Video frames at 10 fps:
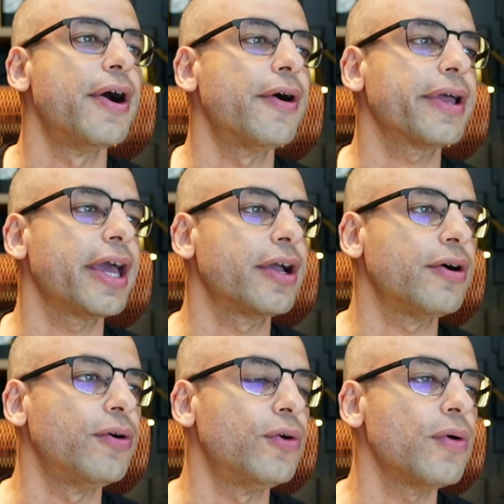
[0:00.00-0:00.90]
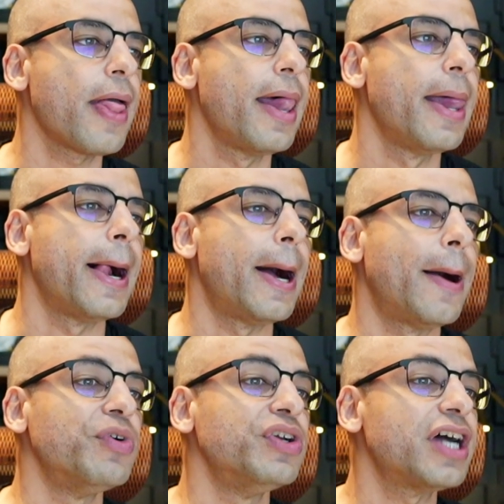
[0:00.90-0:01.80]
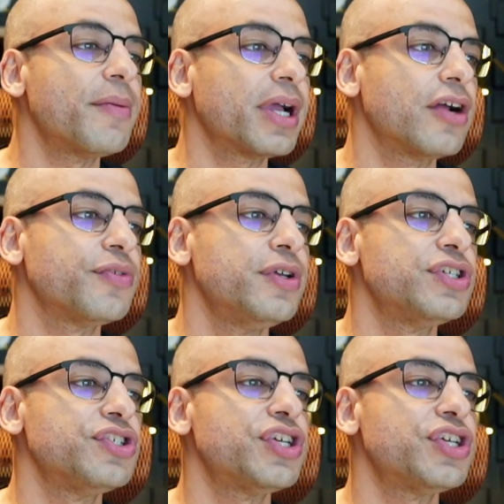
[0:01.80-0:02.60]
Okay, cool. Retirement contributions.